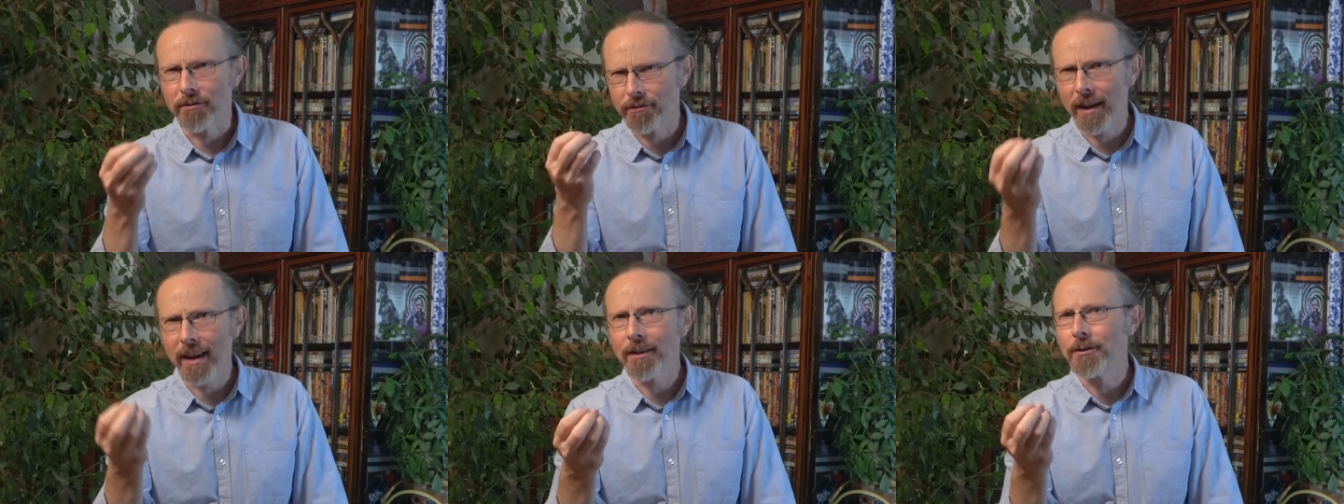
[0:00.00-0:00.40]

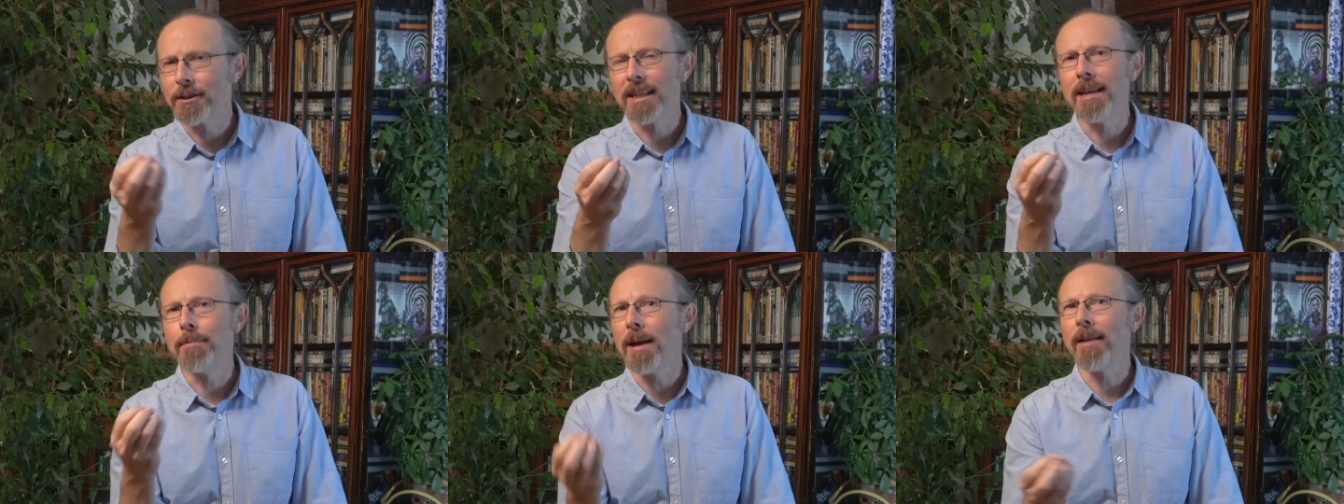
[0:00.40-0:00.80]
failed to
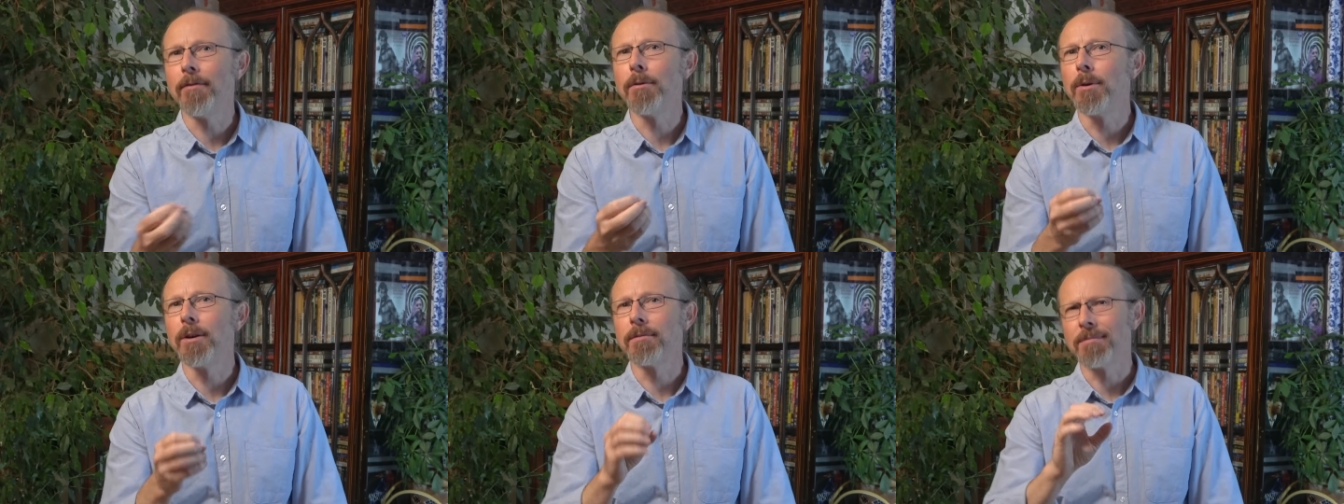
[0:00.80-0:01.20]
keep
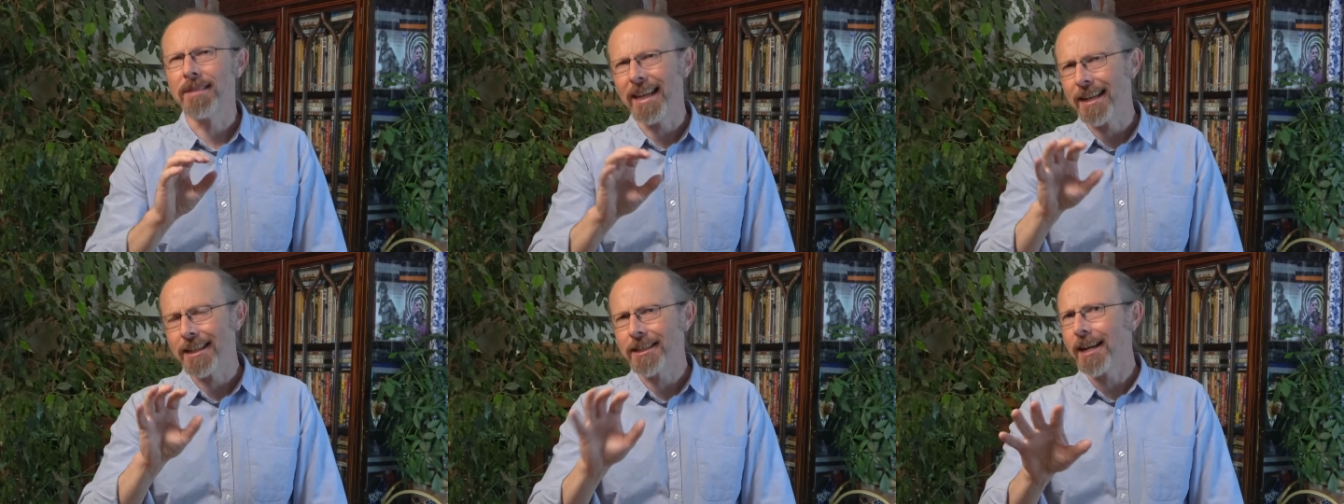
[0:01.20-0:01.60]
everyone
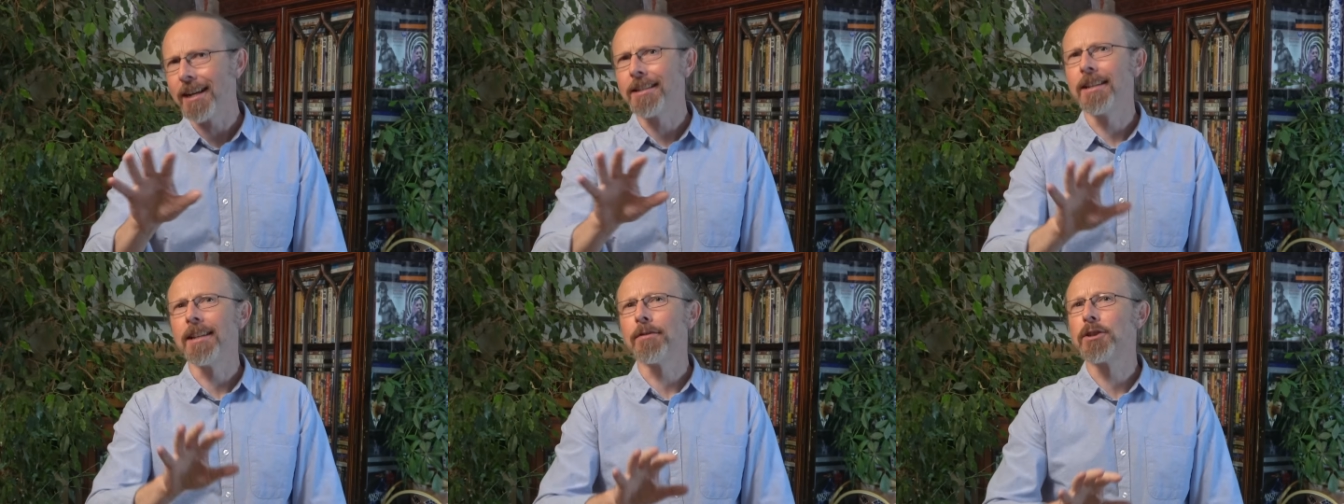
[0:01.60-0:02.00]
in a
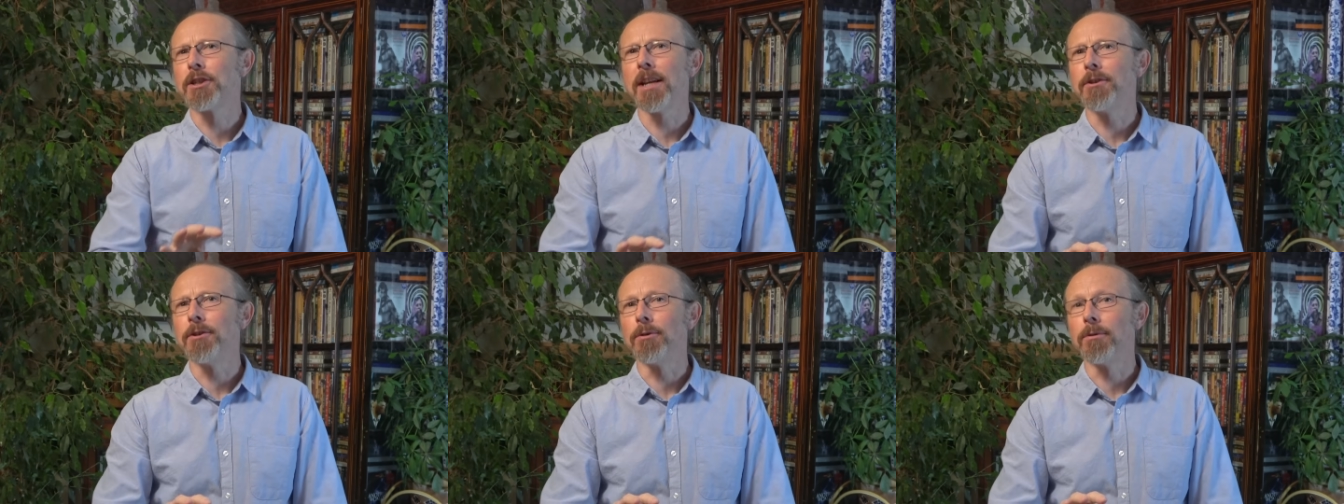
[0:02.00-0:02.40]
tight enough
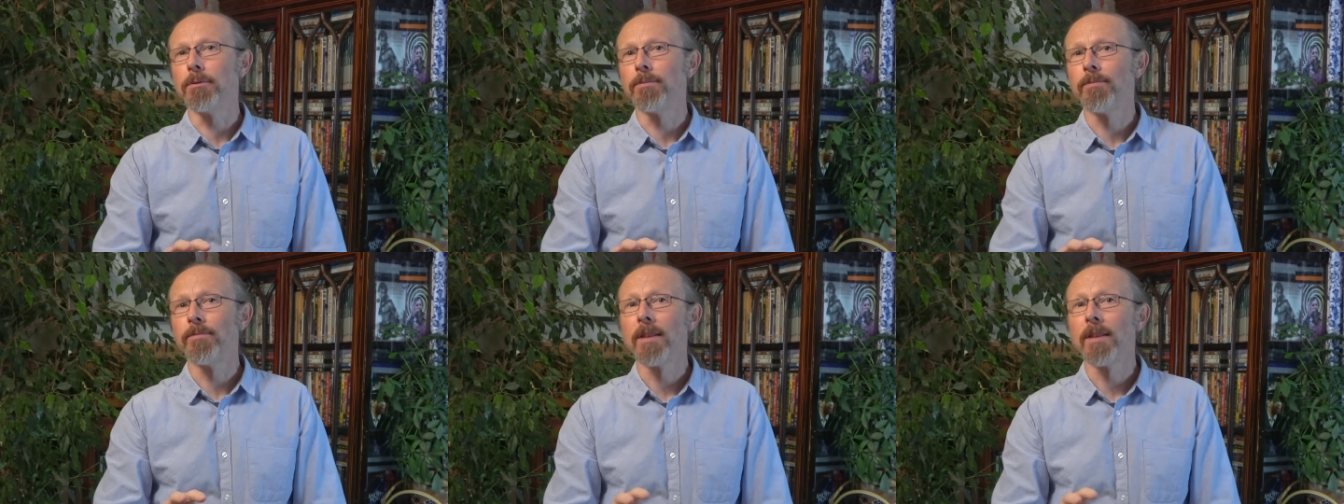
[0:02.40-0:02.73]
schedule?